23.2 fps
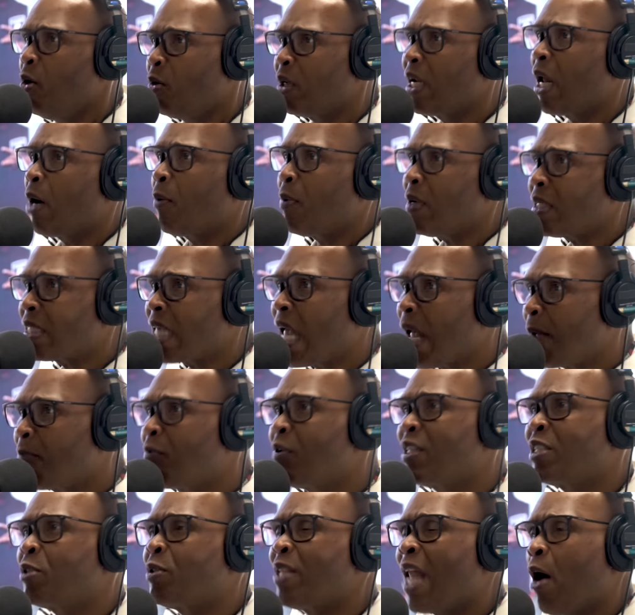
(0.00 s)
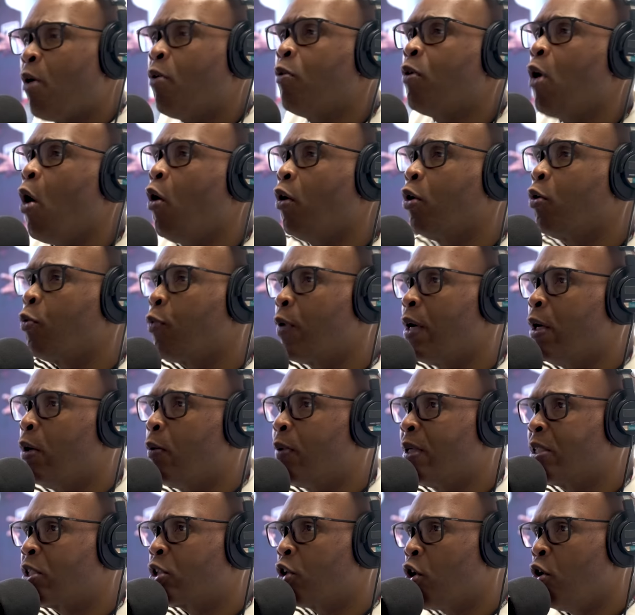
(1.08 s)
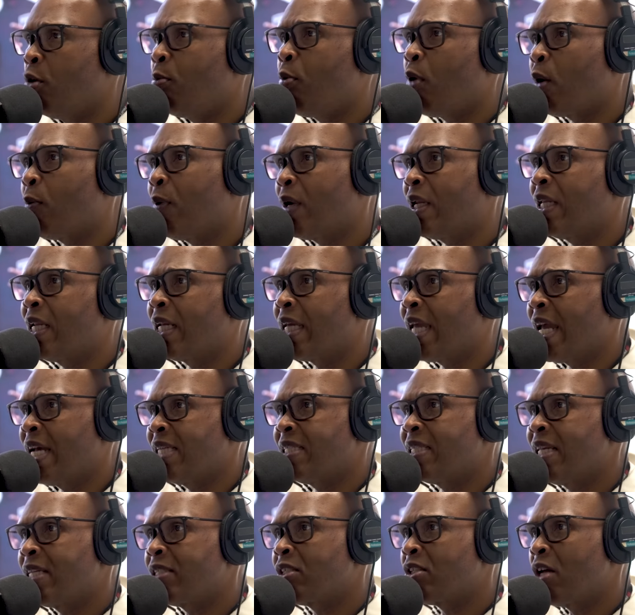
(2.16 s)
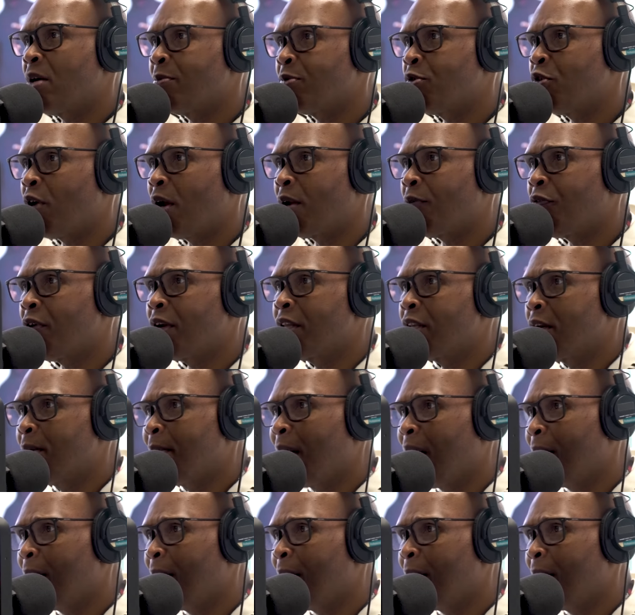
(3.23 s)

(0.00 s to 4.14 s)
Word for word: Right. Now, what's happened was now on the real. Was Schoolboy one of the cats that stomped you out in front of your